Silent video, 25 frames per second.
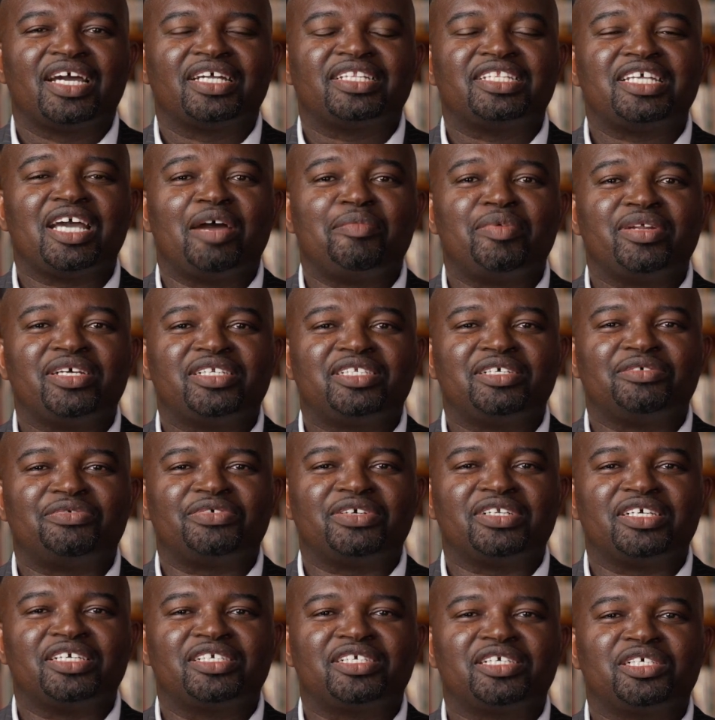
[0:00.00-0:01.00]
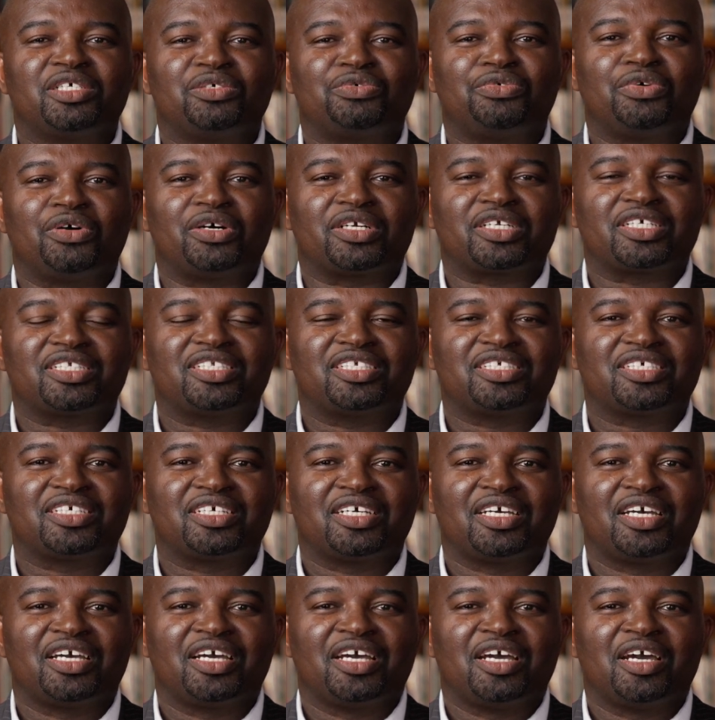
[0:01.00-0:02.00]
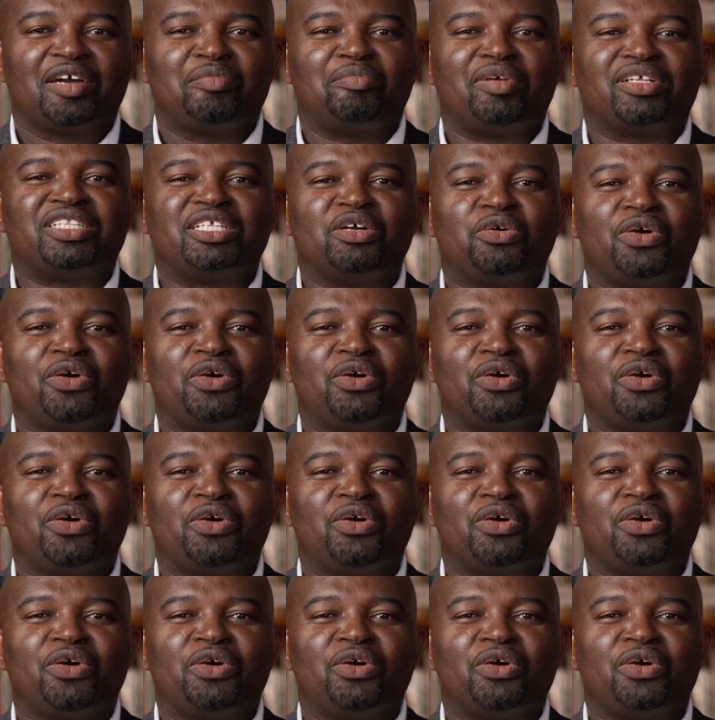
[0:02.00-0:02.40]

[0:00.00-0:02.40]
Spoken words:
There are many definitions for it, but